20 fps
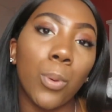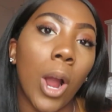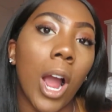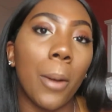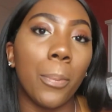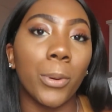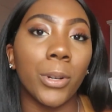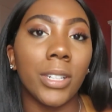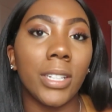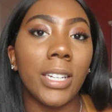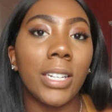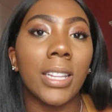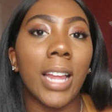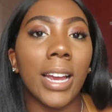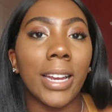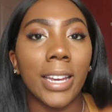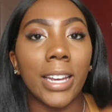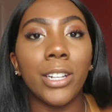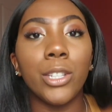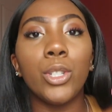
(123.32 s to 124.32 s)
properly,
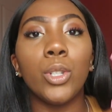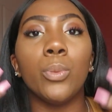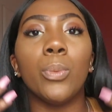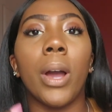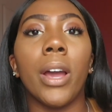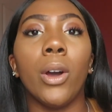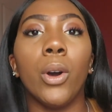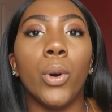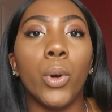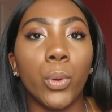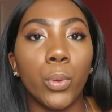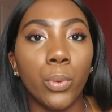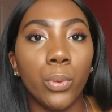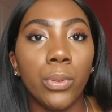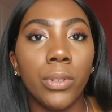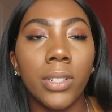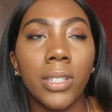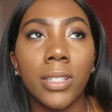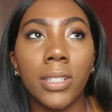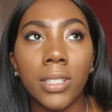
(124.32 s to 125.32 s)
like into my
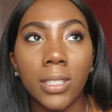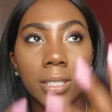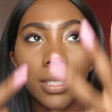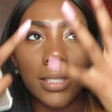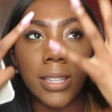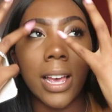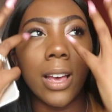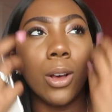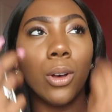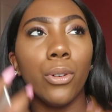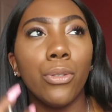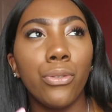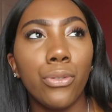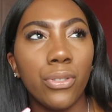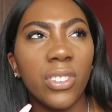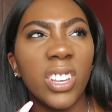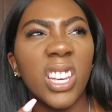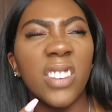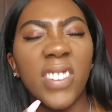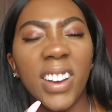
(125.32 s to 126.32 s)
own
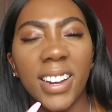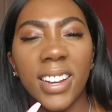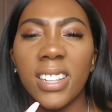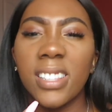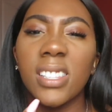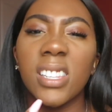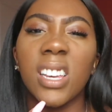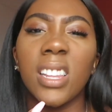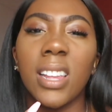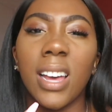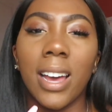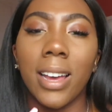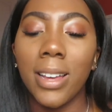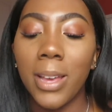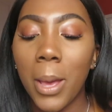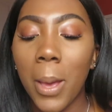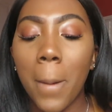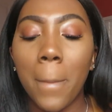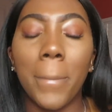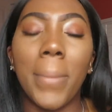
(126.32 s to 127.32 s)
self, if I can say that.
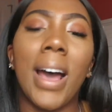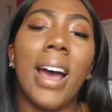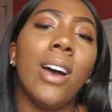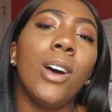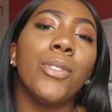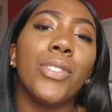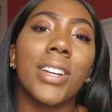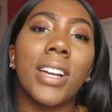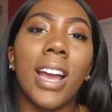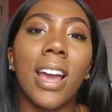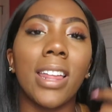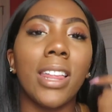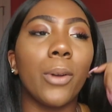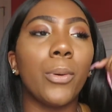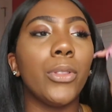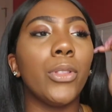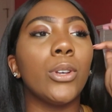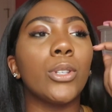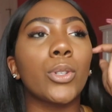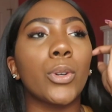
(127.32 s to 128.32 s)
But I don't think I had like
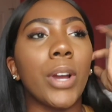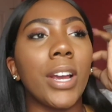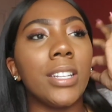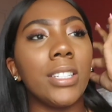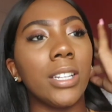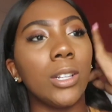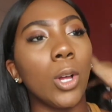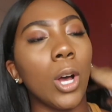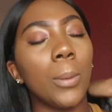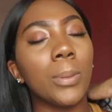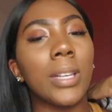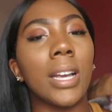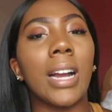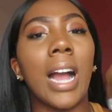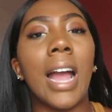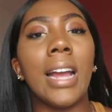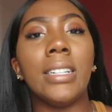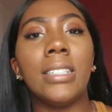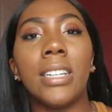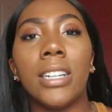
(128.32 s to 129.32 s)
one of those crazy glow ups. Like
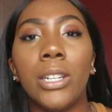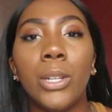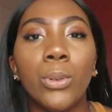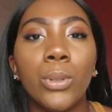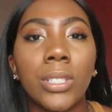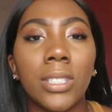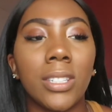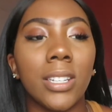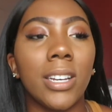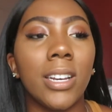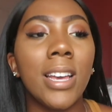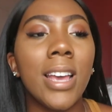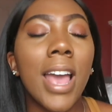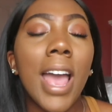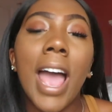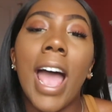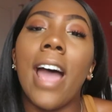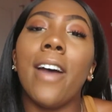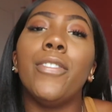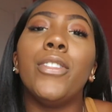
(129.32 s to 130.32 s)
I did used to
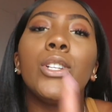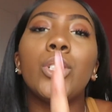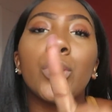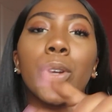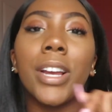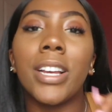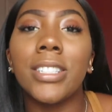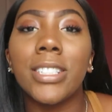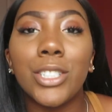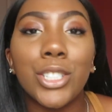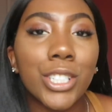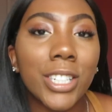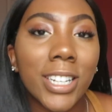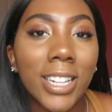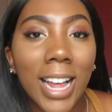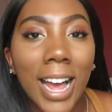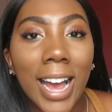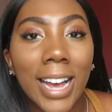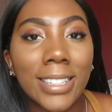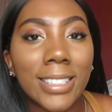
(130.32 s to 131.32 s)
have the transition
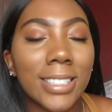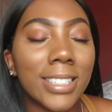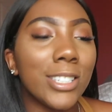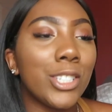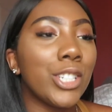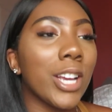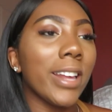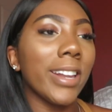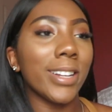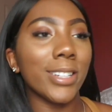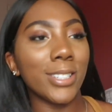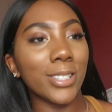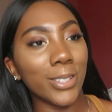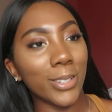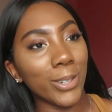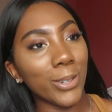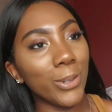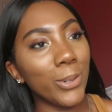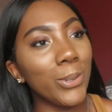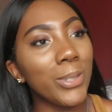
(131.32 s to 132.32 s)
glasses. Shout out to
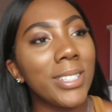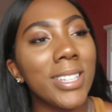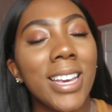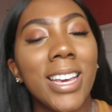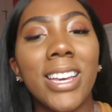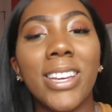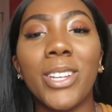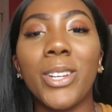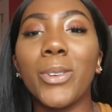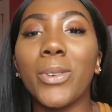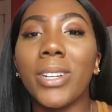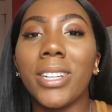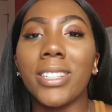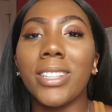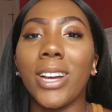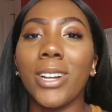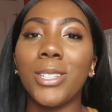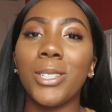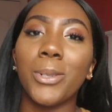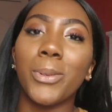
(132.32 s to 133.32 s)
those. You really
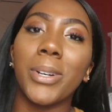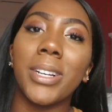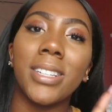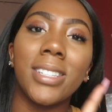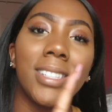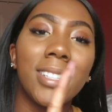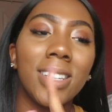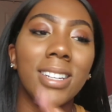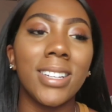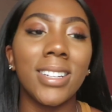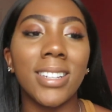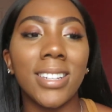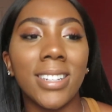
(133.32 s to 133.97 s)
thought you was